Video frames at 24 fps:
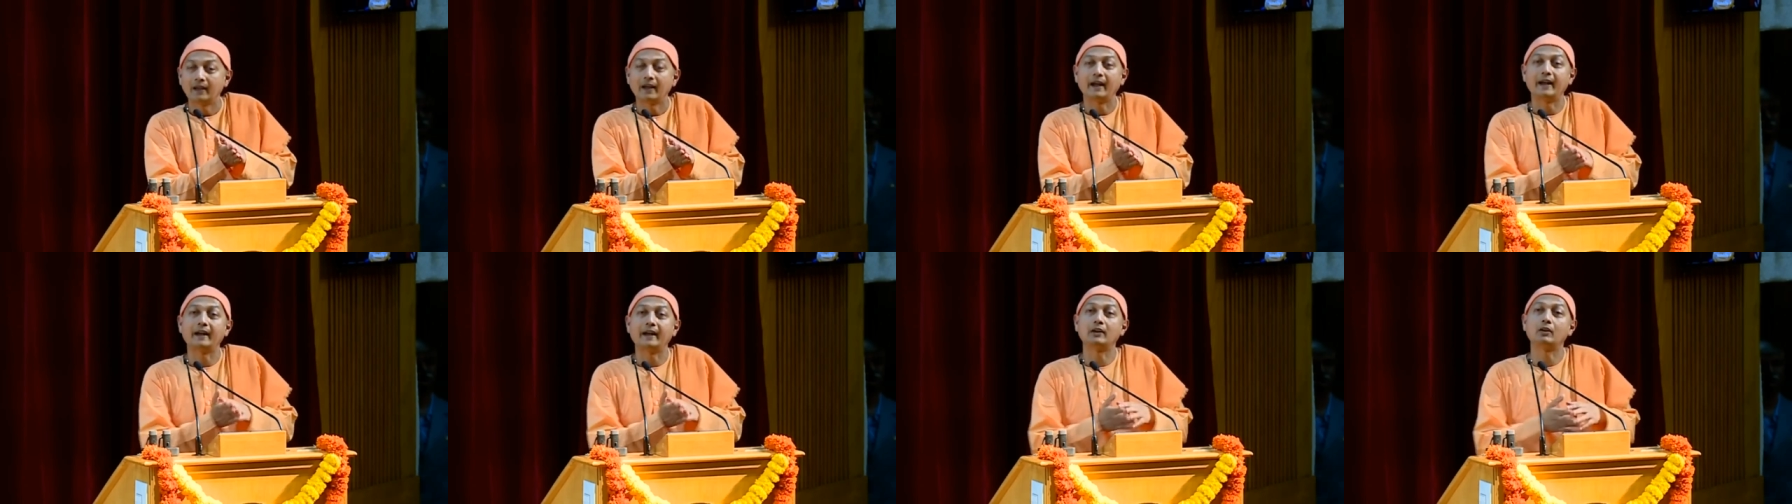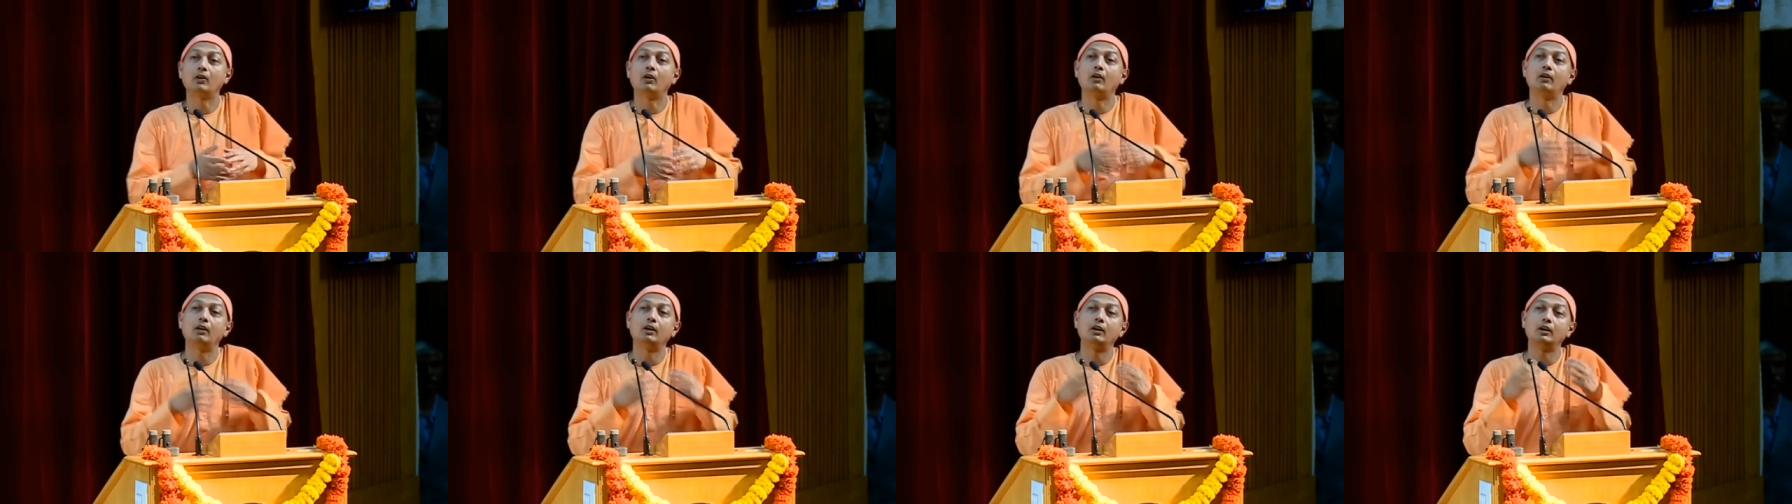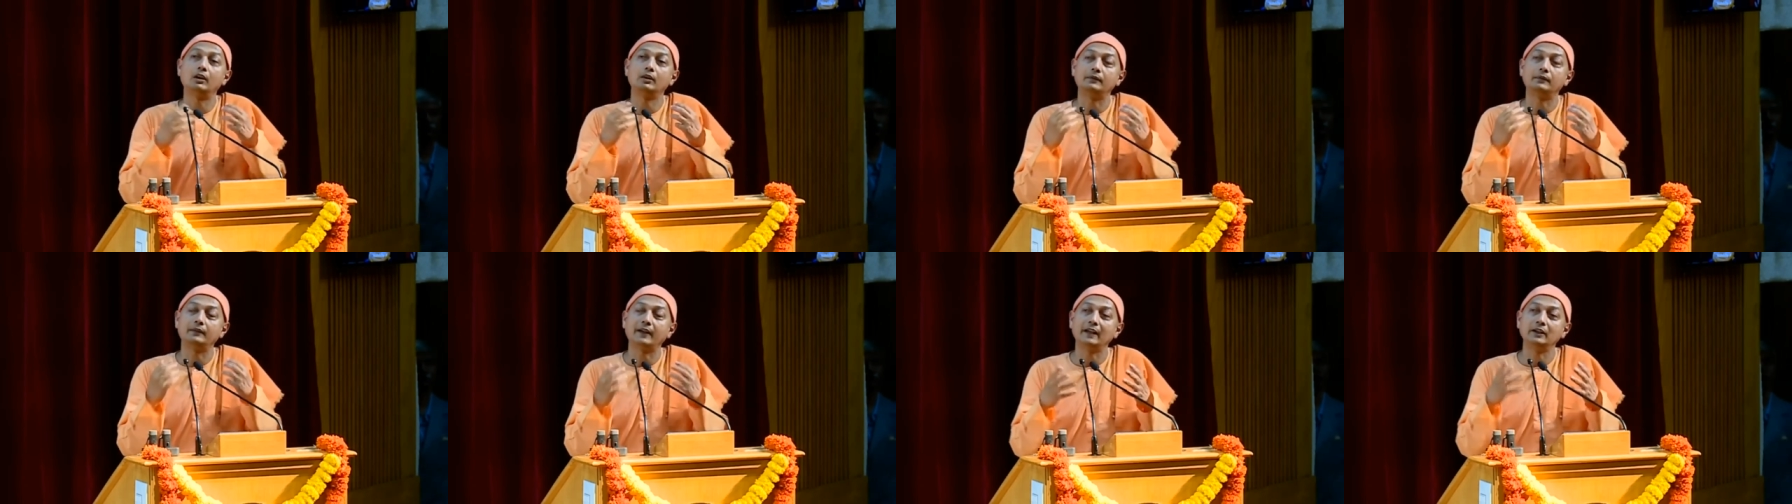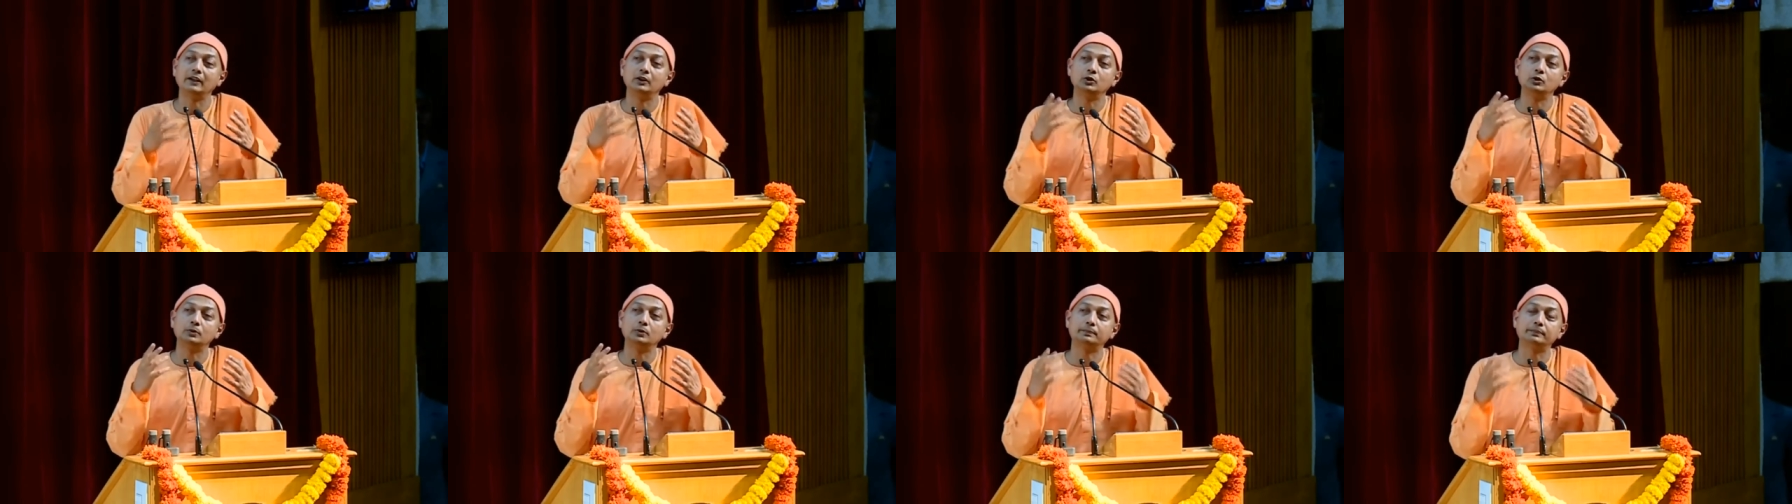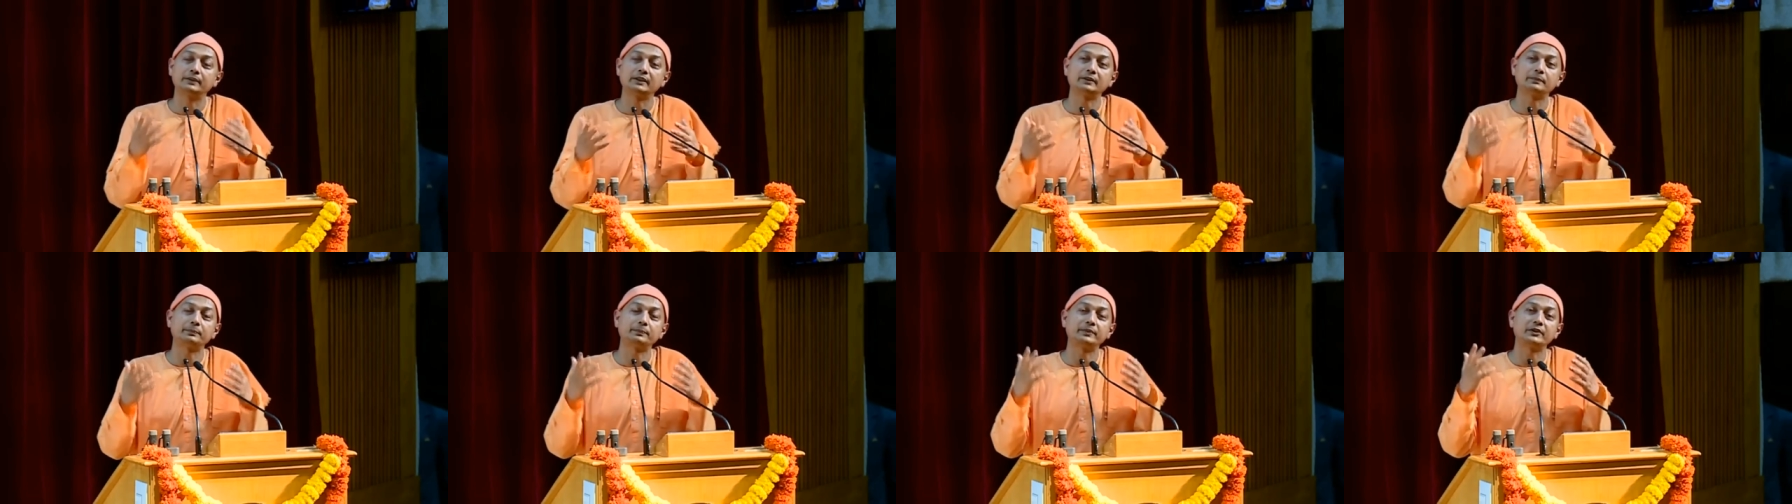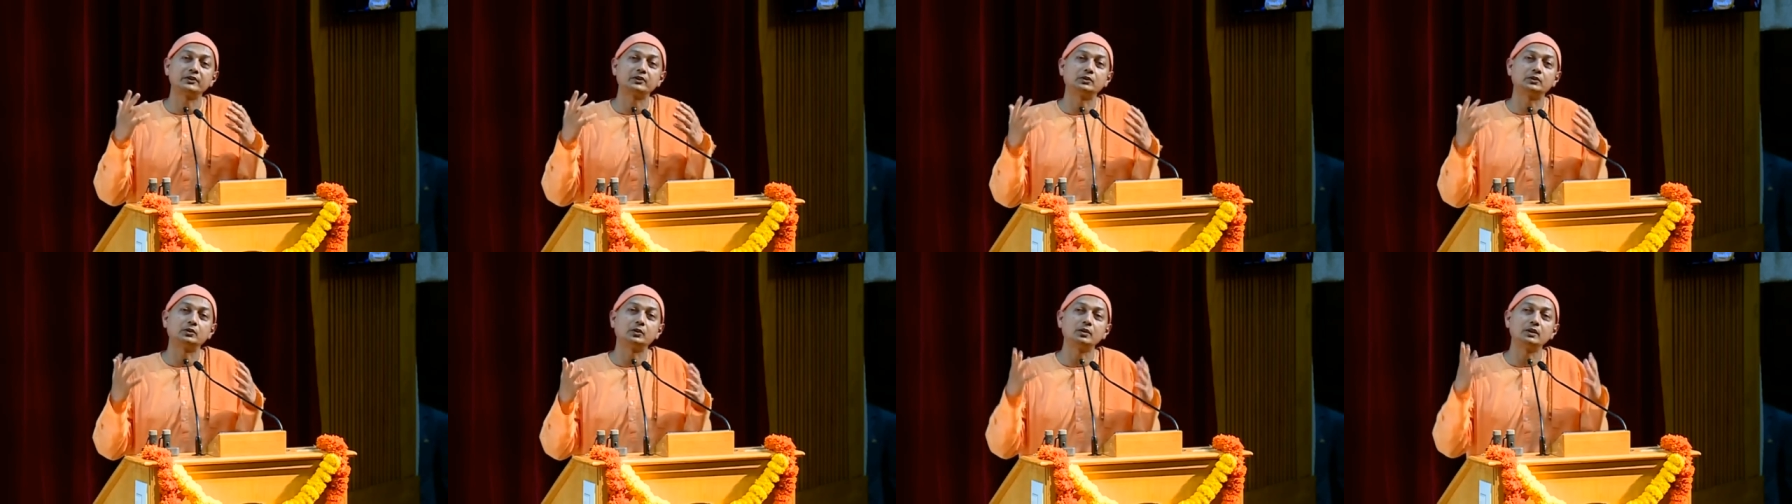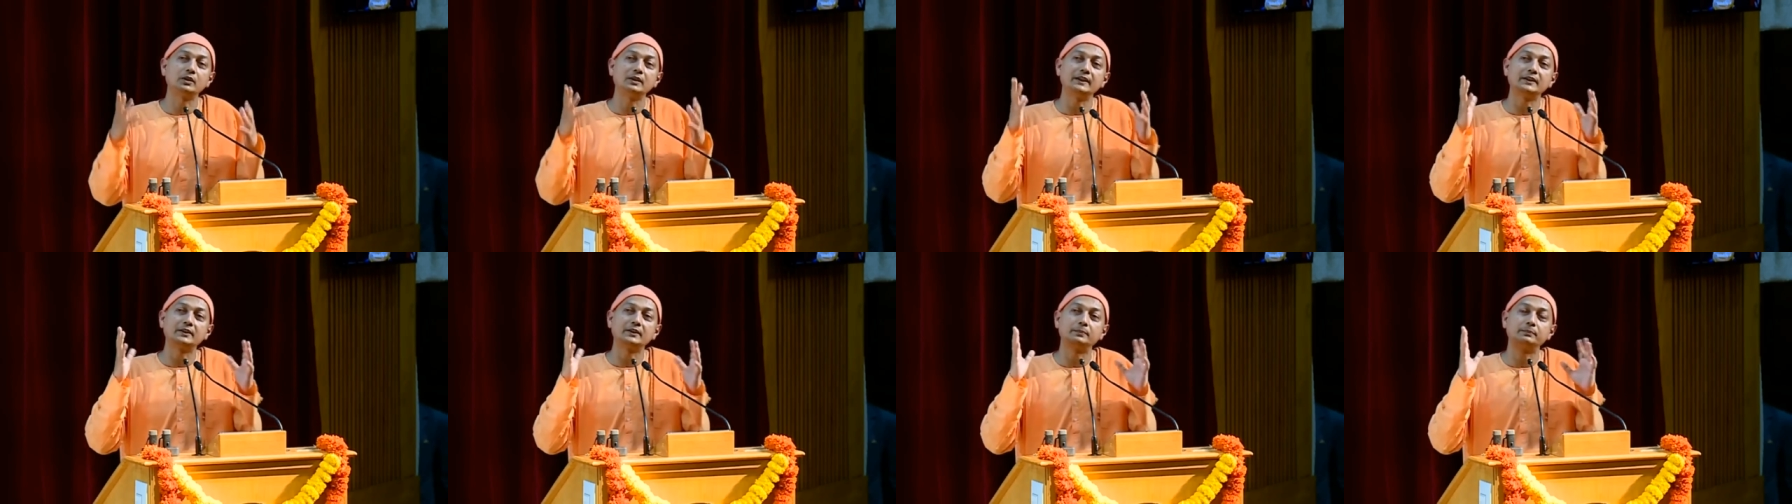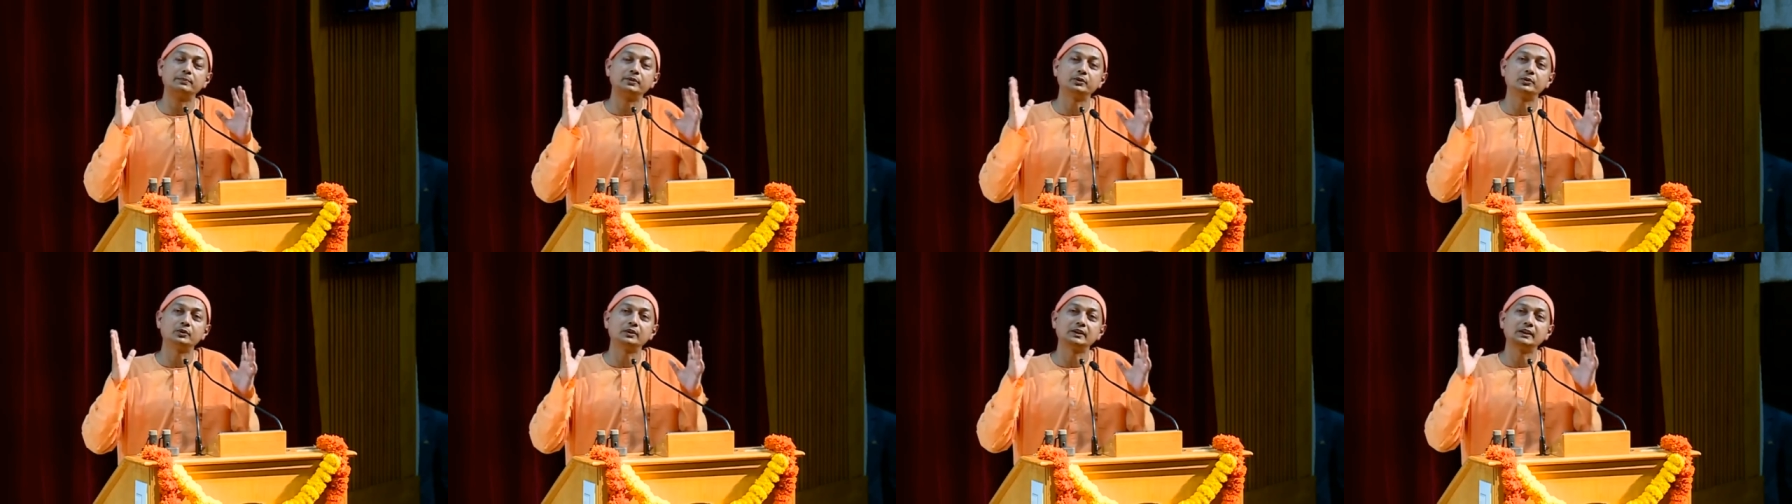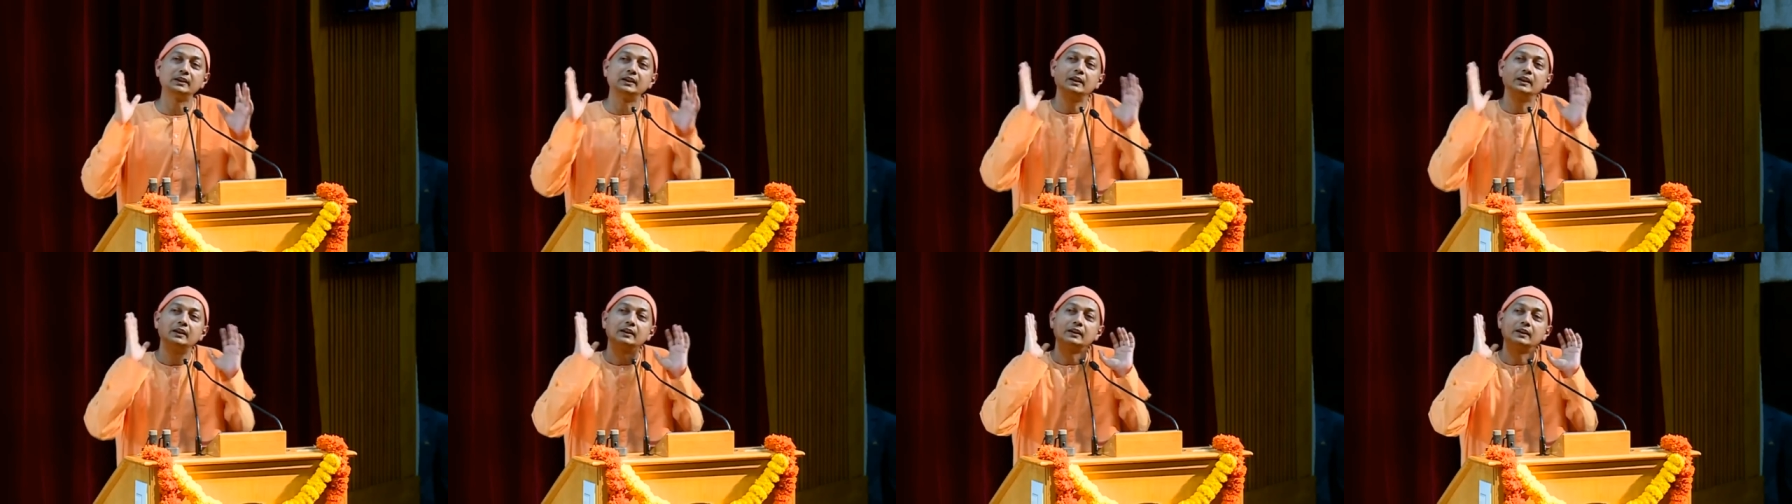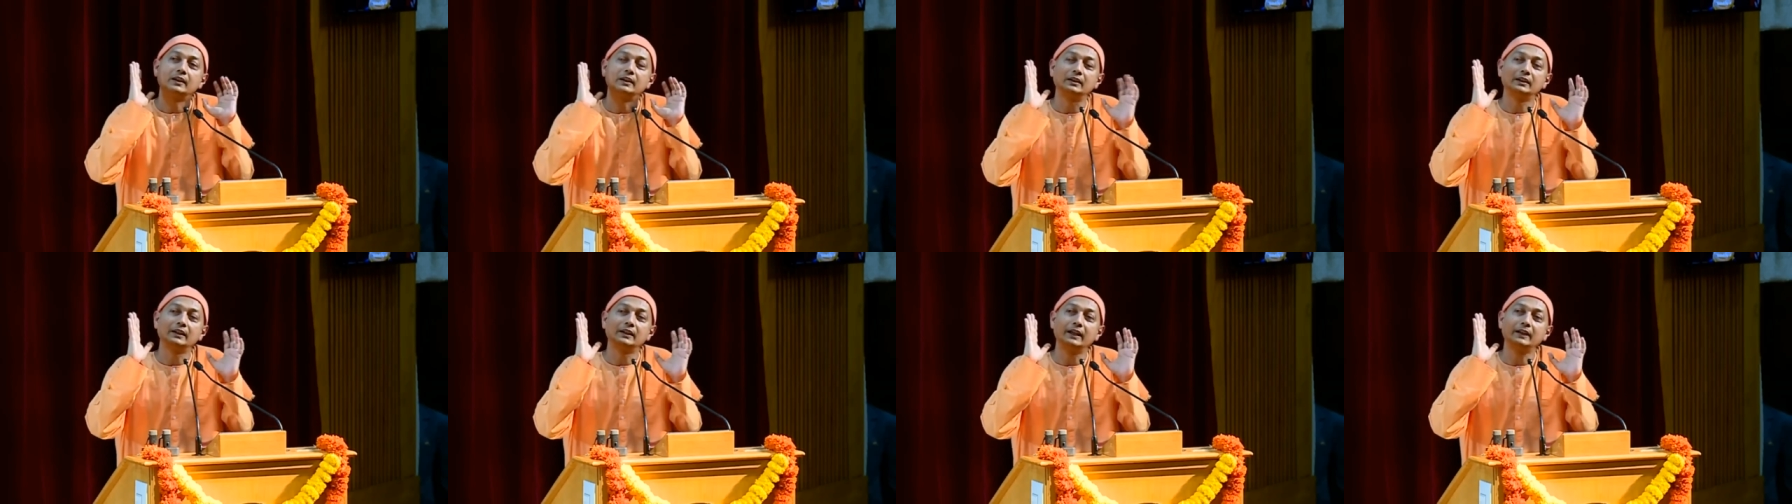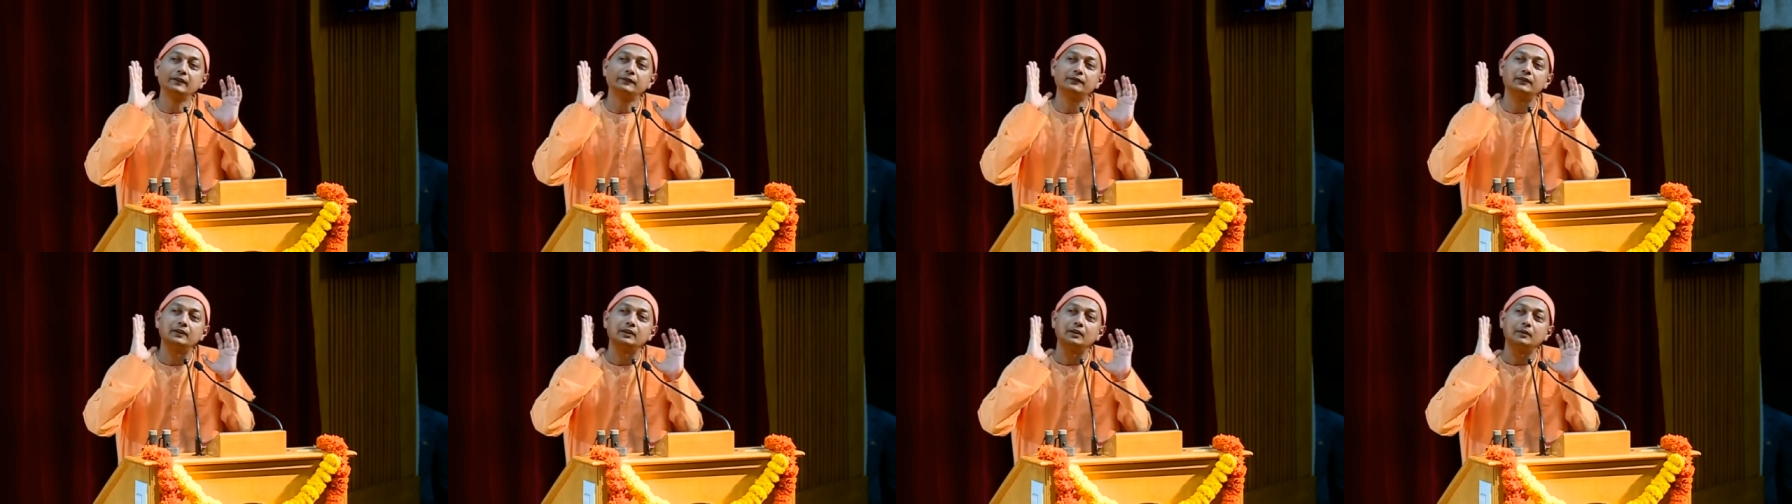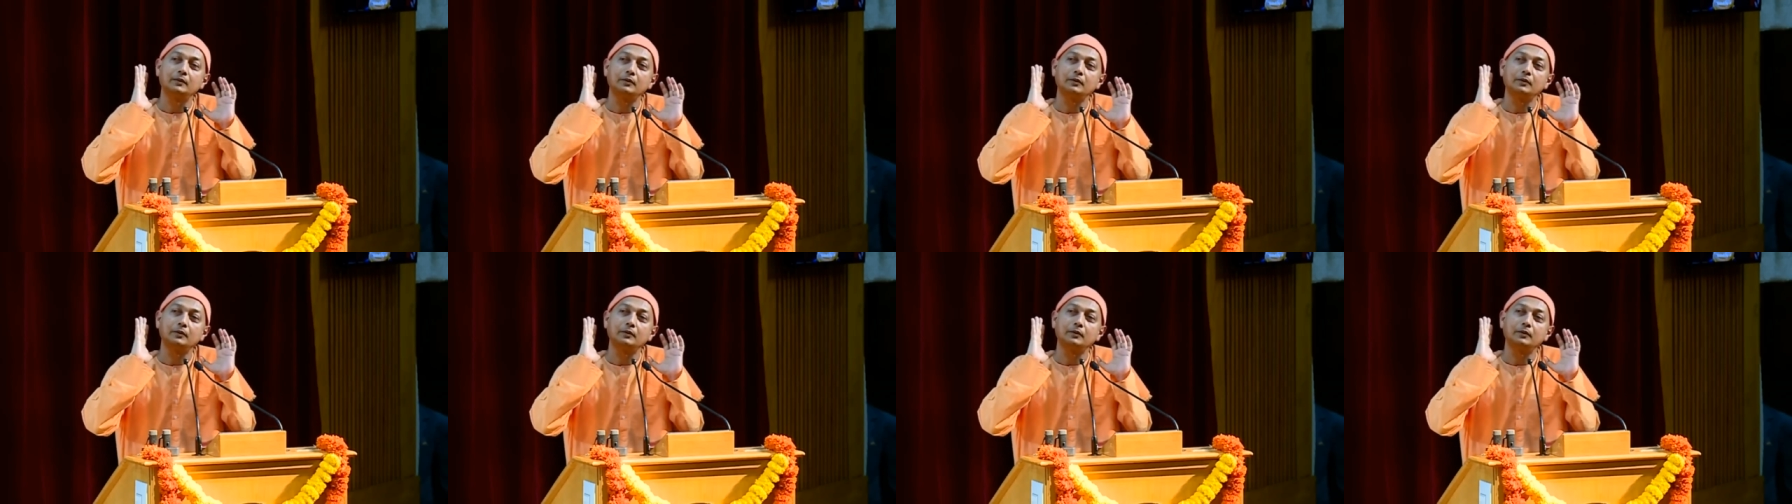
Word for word: And all value, purpose, goodness, beauty in life,